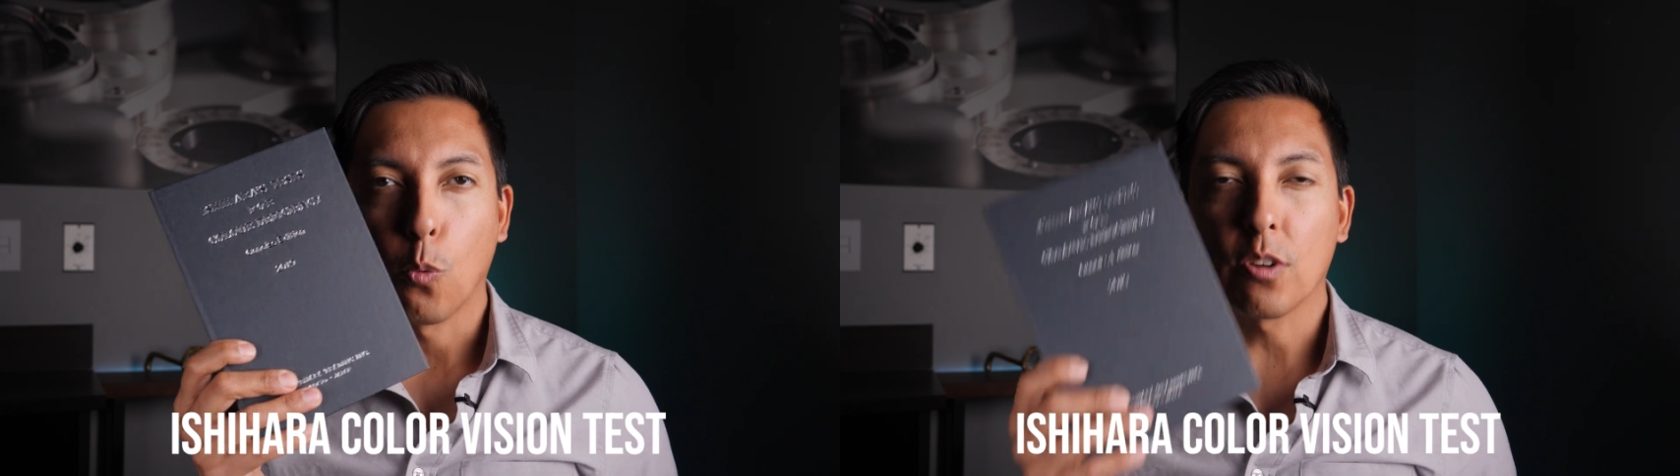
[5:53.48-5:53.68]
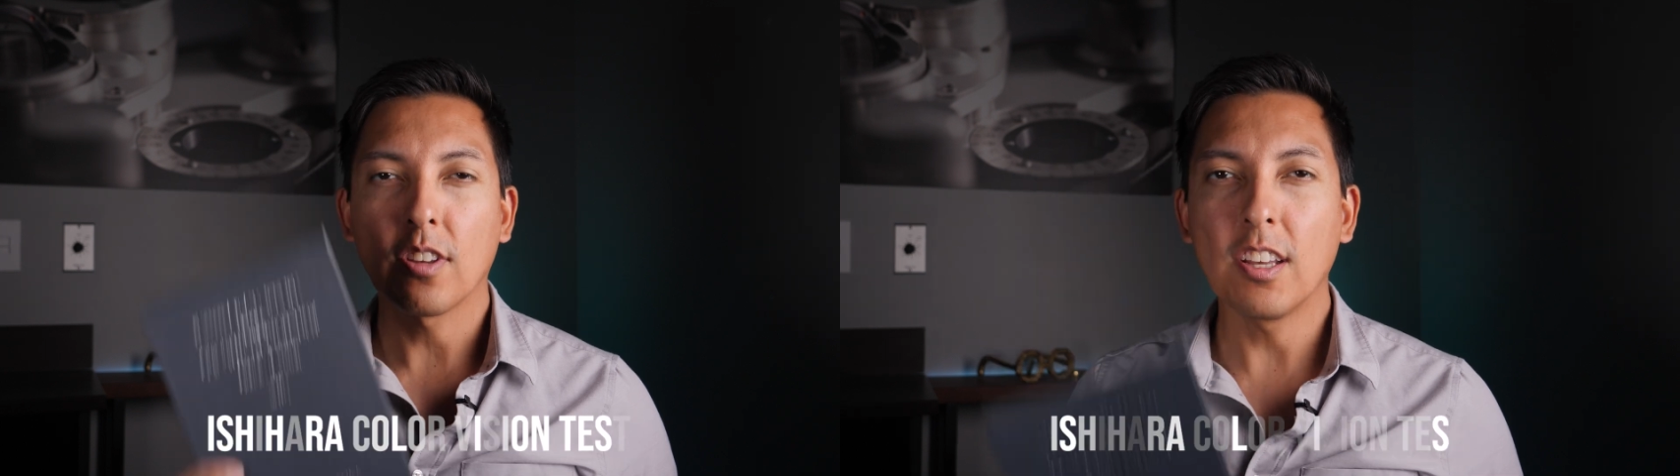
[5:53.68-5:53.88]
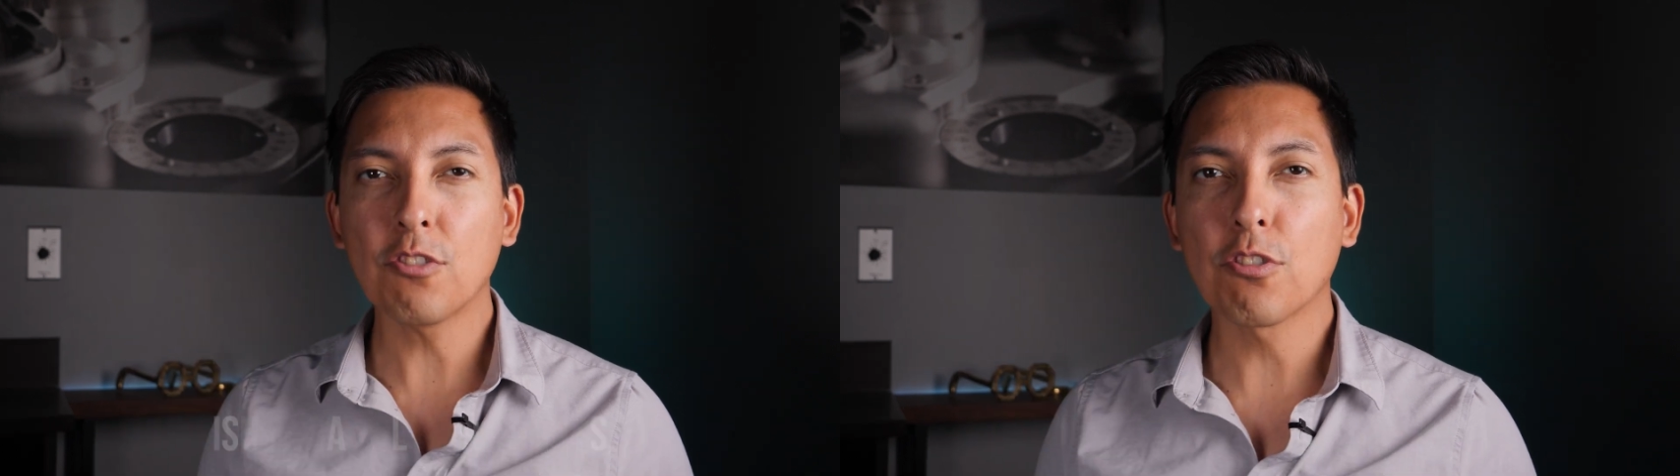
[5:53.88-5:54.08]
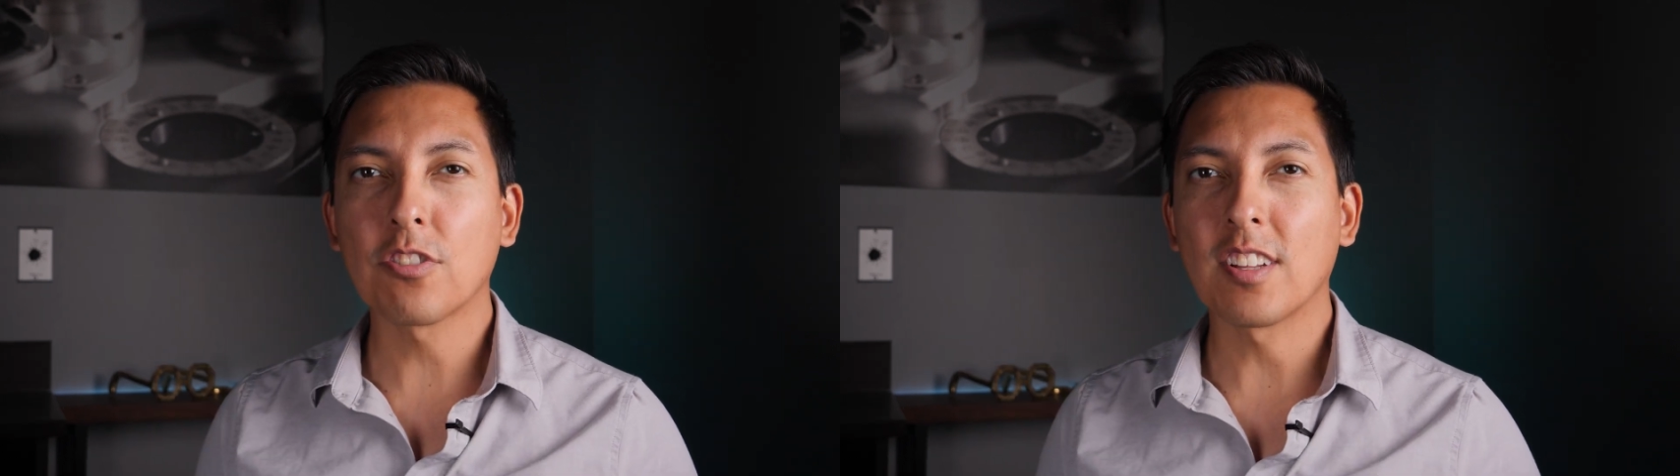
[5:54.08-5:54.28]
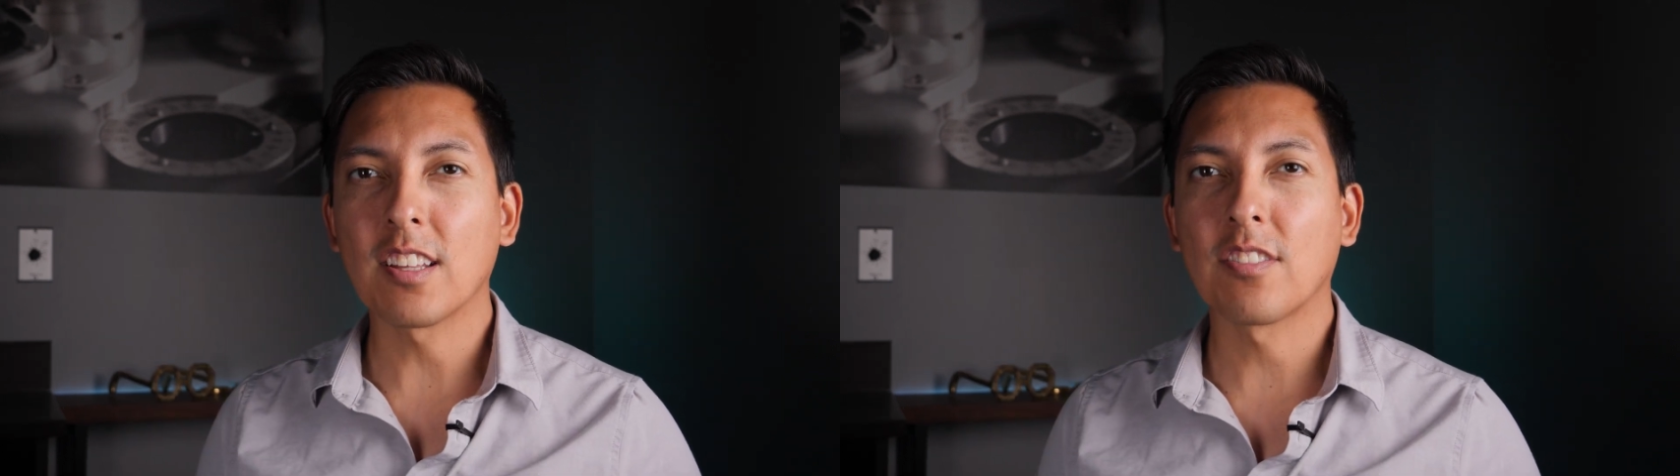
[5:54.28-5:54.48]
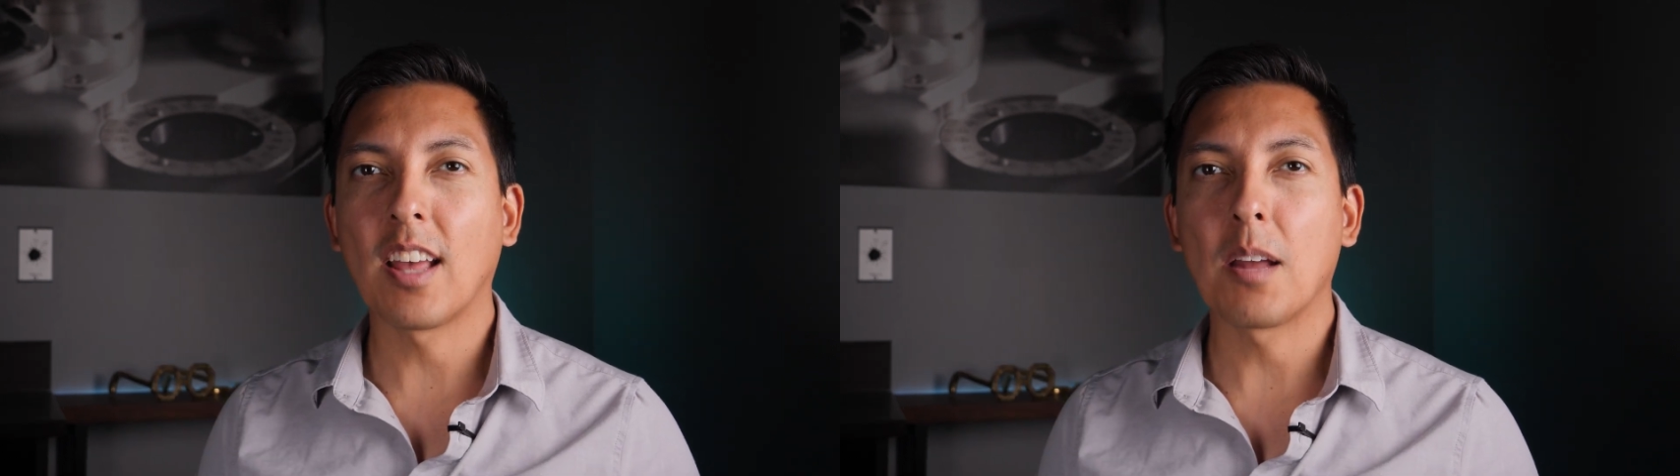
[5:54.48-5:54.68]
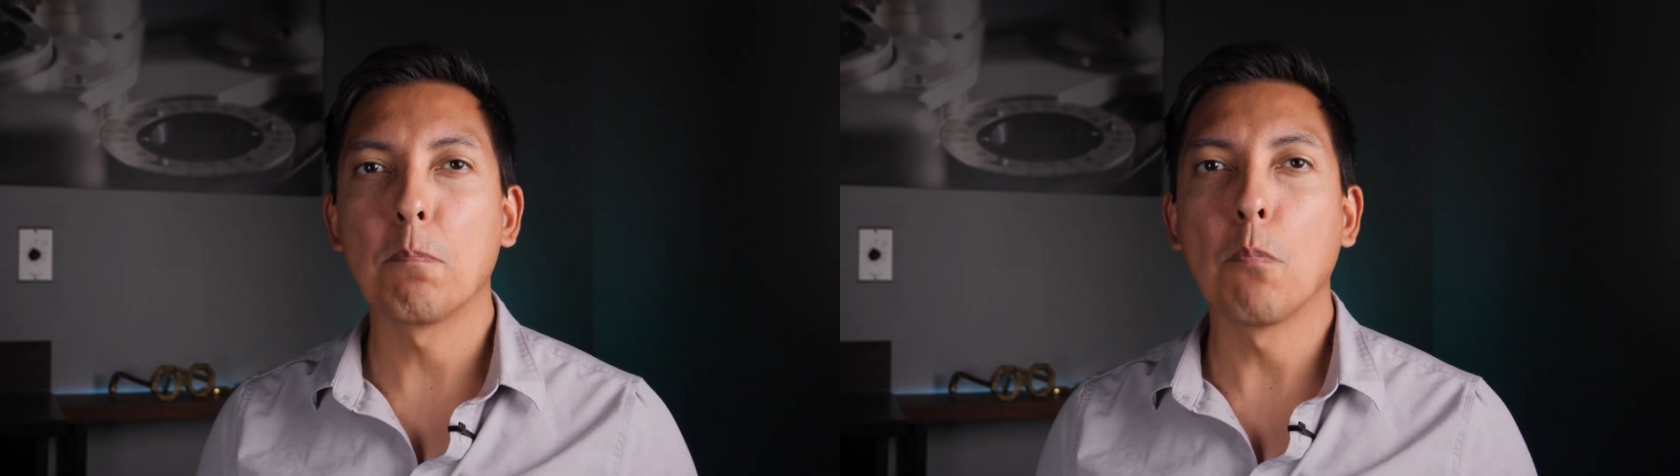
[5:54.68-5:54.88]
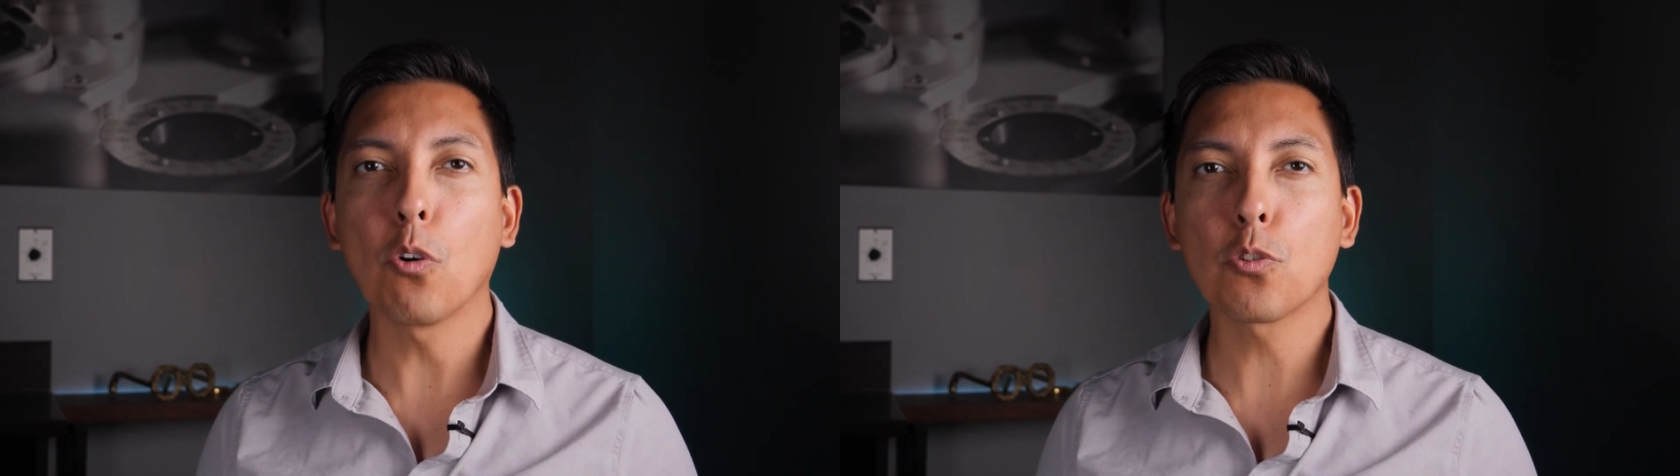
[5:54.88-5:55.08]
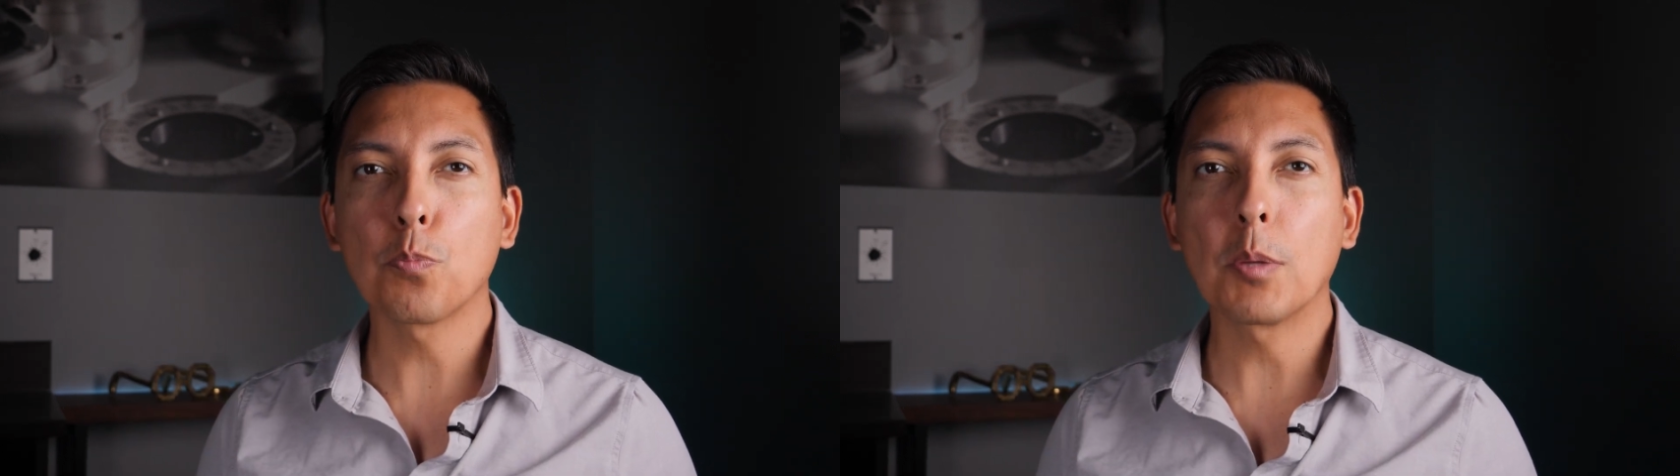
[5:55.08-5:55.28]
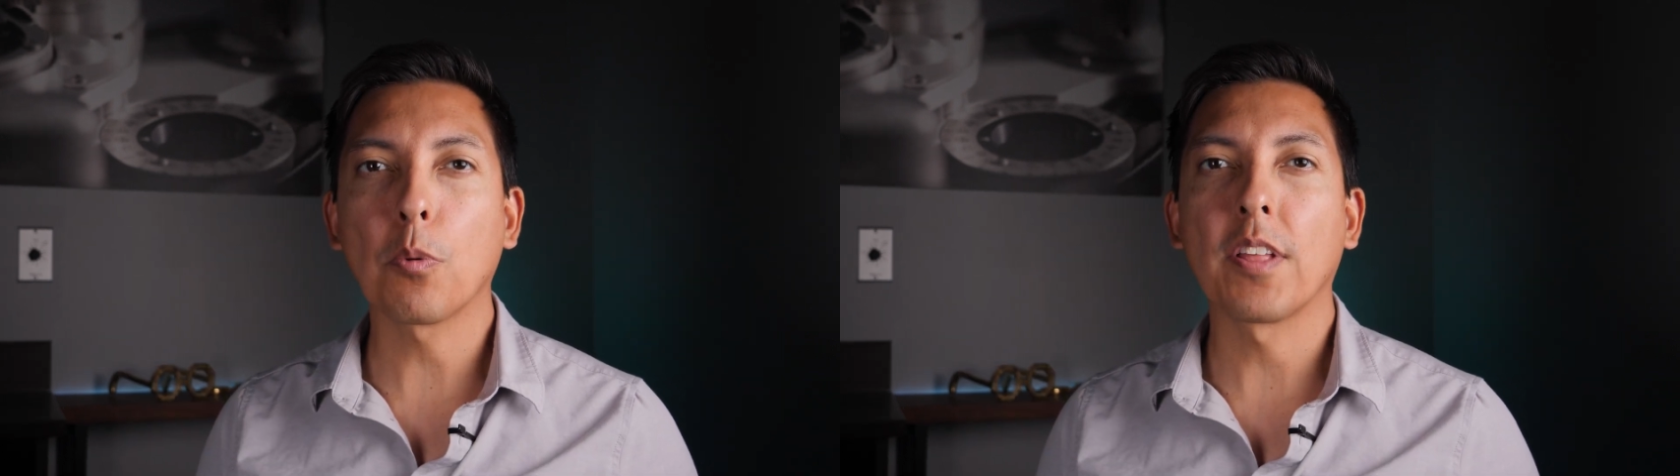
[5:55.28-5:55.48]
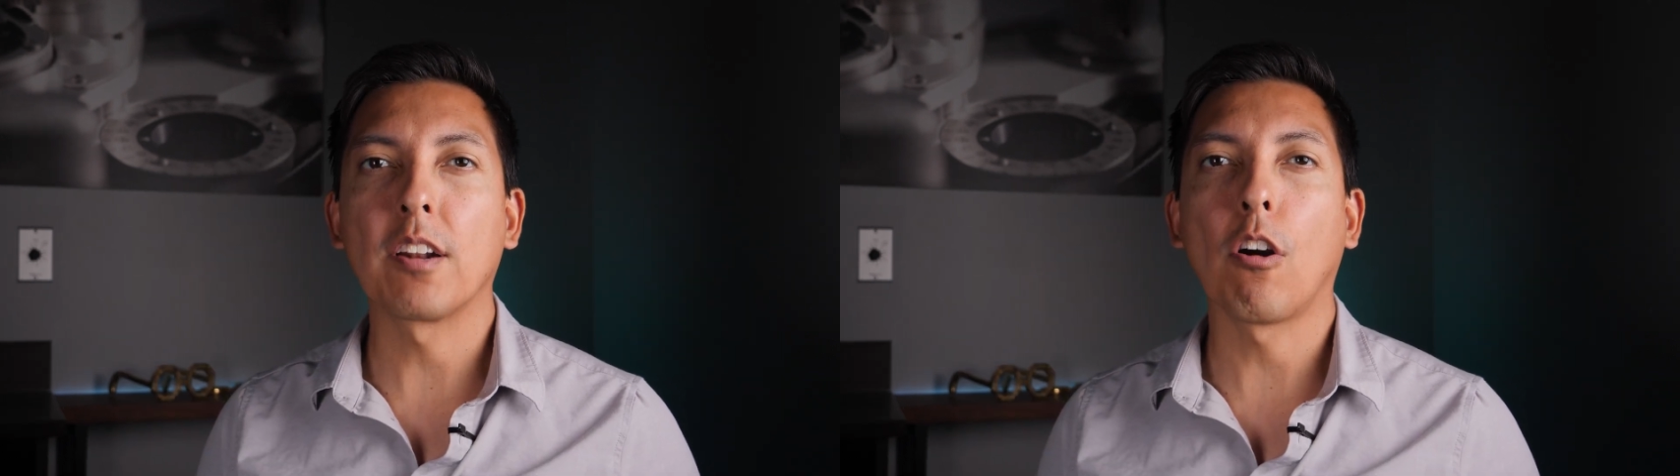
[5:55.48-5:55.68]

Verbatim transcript: What's interesting is that most people that